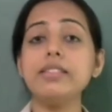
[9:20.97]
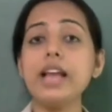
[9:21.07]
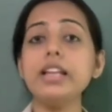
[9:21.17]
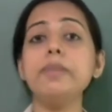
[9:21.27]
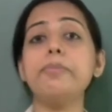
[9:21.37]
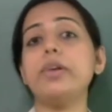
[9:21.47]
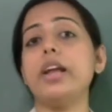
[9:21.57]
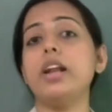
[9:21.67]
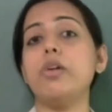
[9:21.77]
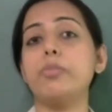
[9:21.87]
than input
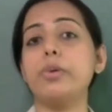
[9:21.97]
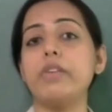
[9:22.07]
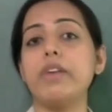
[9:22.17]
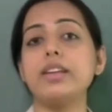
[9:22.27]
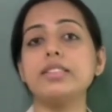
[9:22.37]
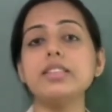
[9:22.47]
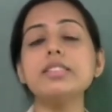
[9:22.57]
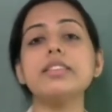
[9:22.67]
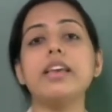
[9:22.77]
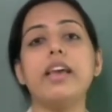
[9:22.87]
and output devices